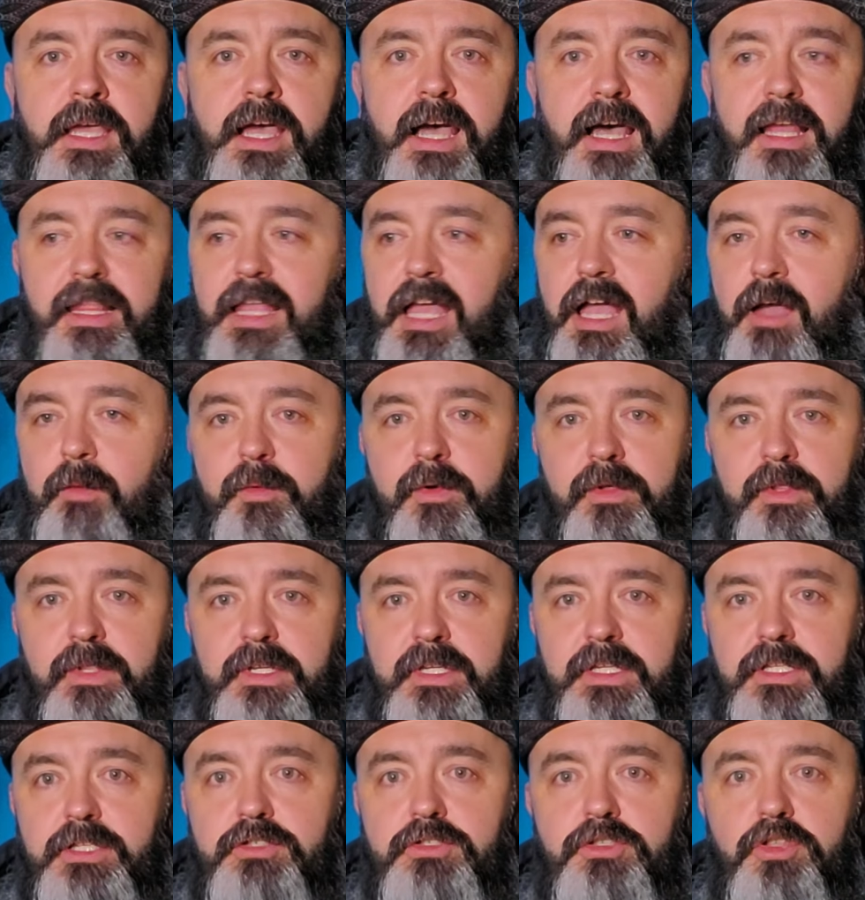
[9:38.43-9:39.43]
I'll
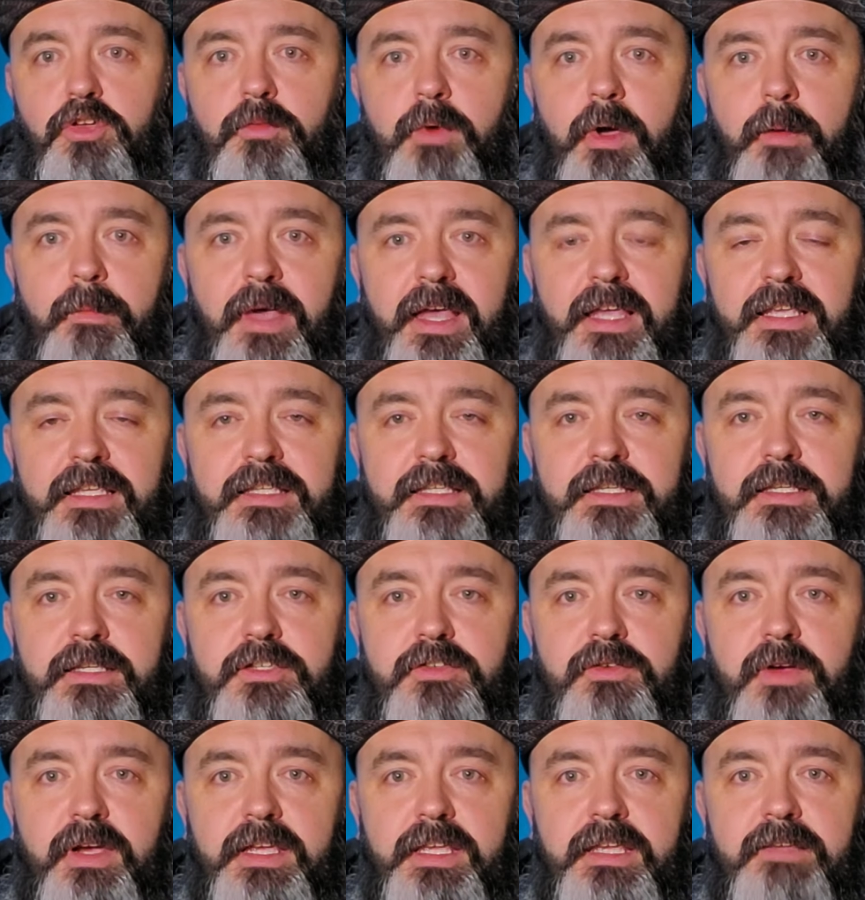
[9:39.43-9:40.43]
happily do my best to
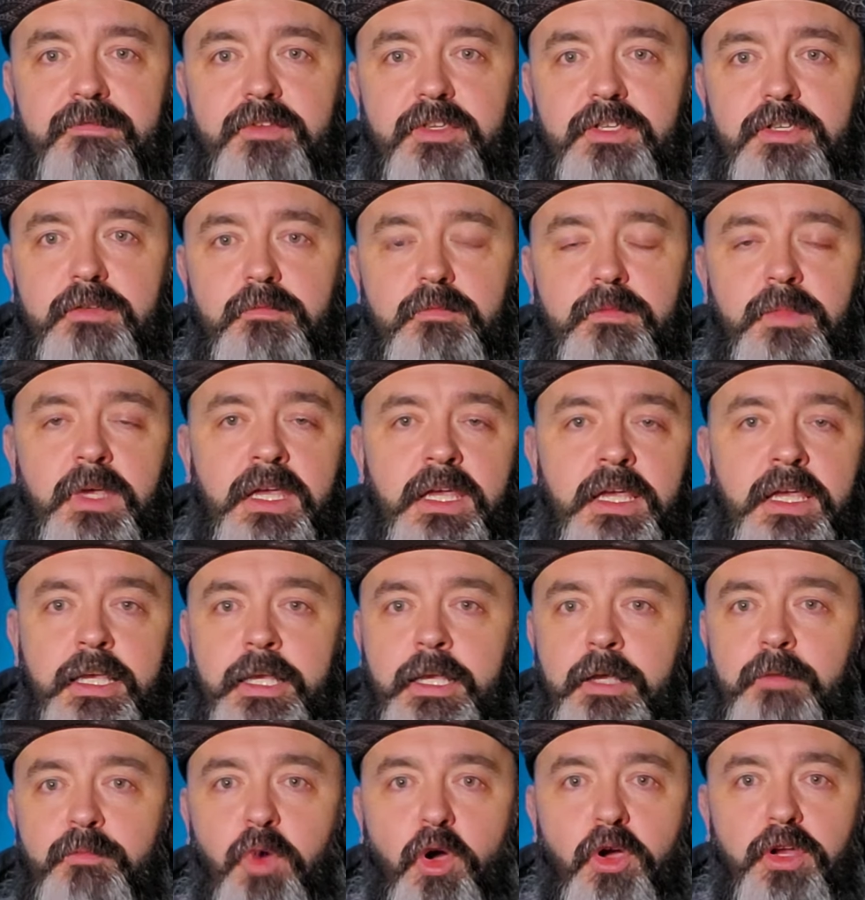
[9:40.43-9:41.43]
try and give you some
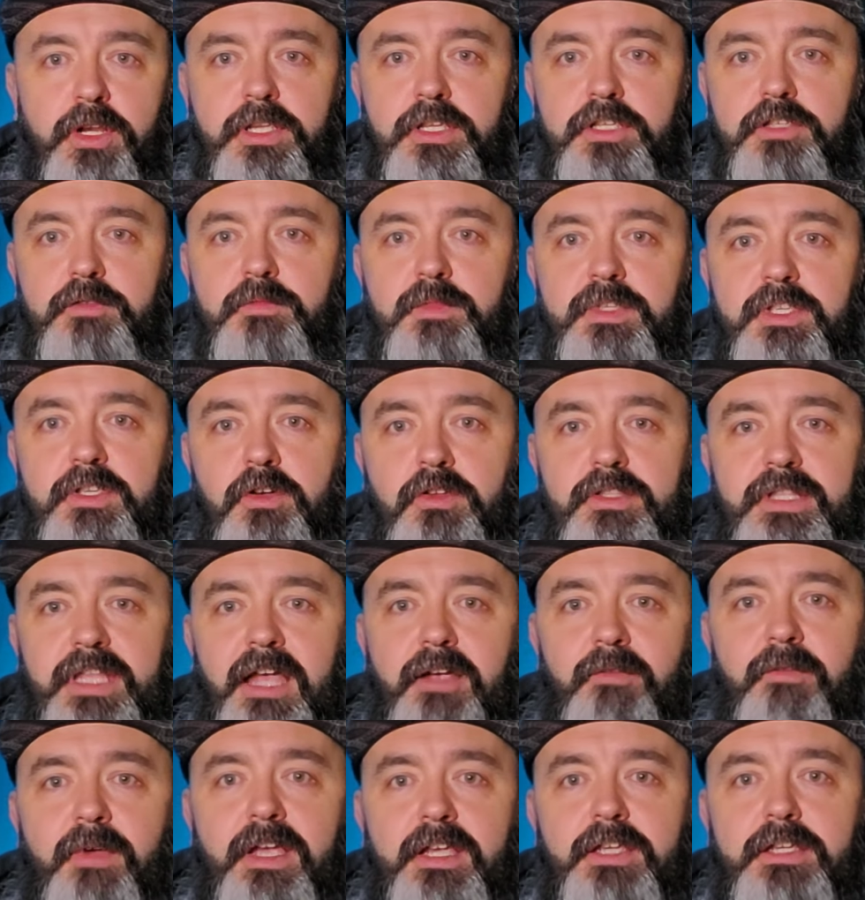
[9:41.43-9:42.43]
pointers, some sort of
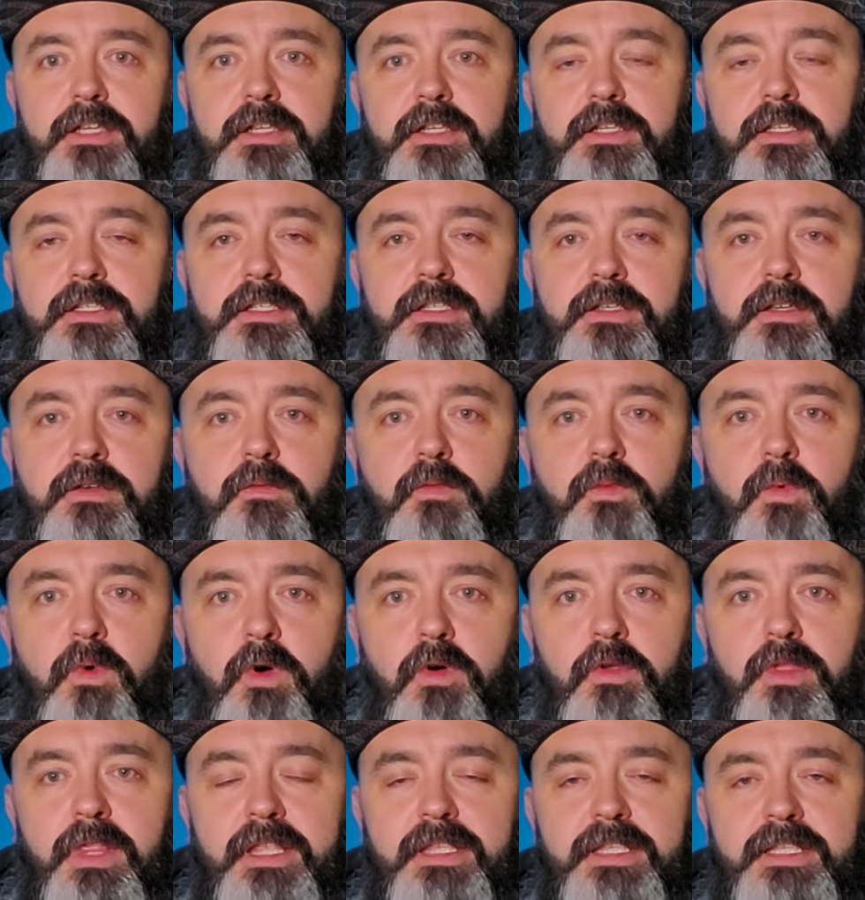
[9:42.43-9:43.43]
direction as to
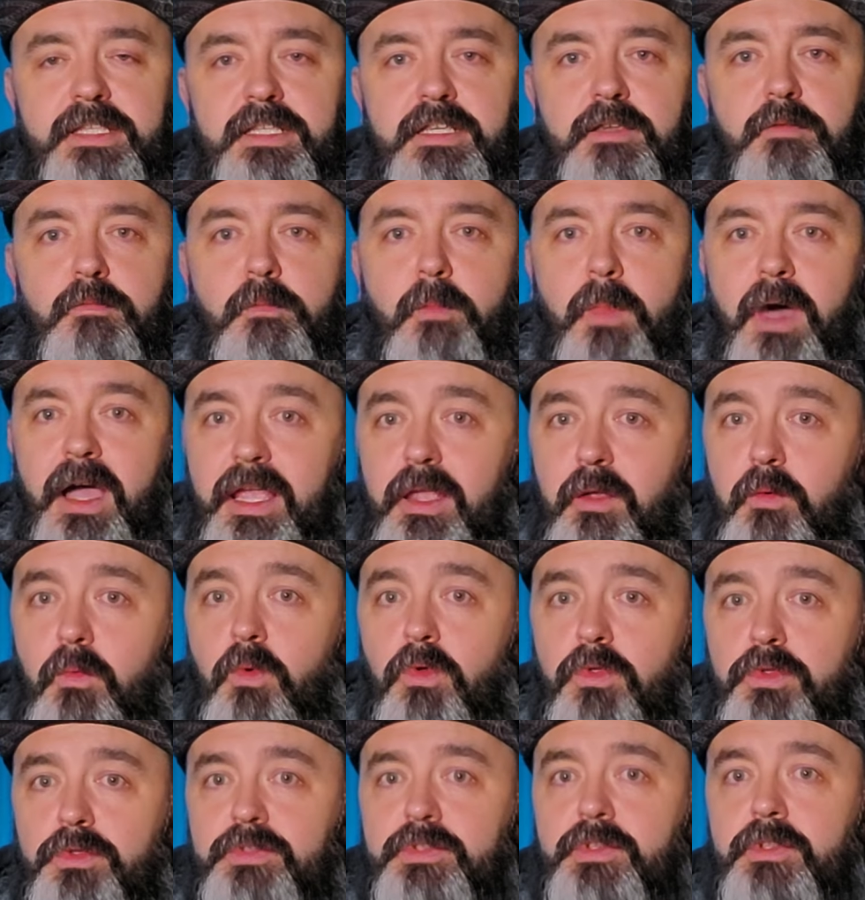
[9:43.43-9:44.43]
what lenses you might
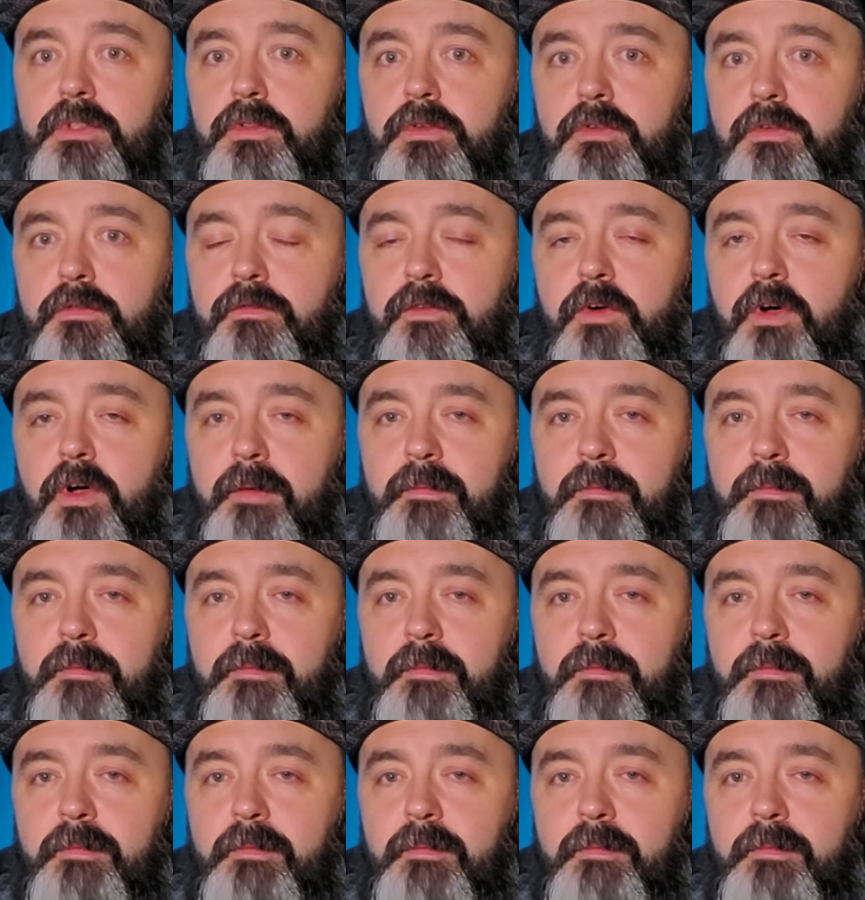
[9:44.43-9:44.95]
want to look for.